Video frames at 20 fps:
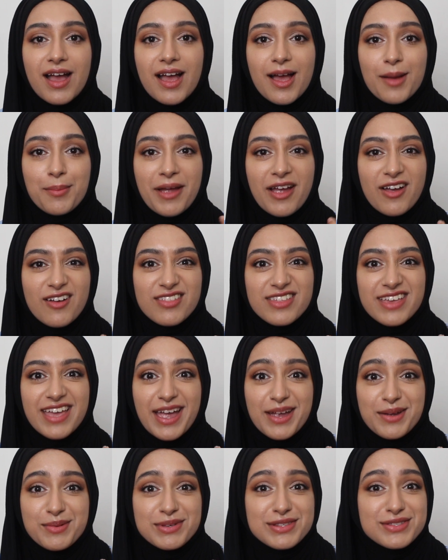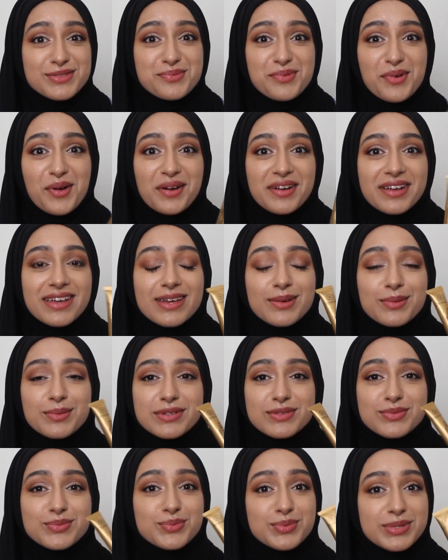Apparently I was wrong. It
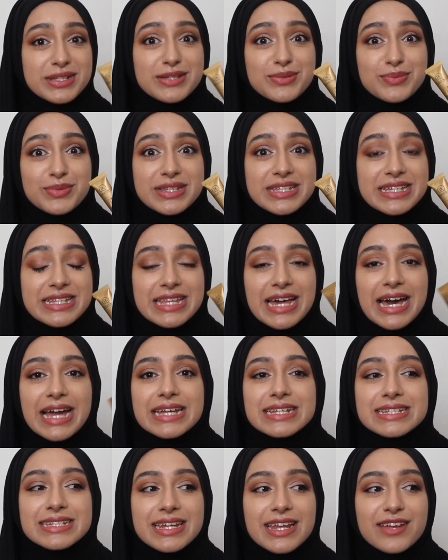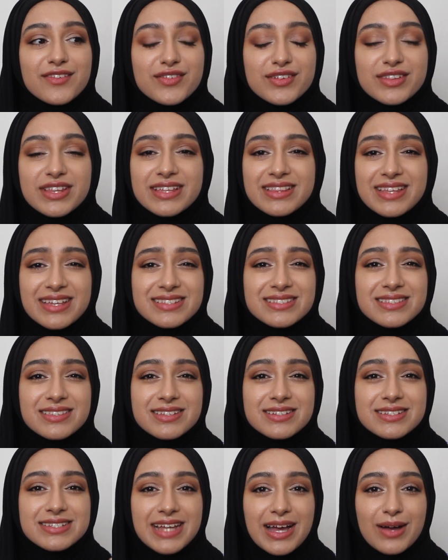was really light, and I feel like that's
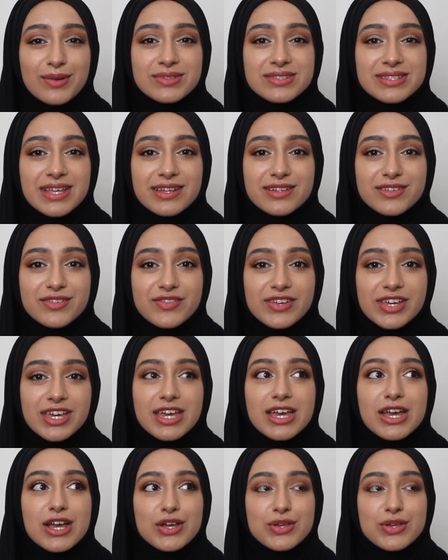the downside of it.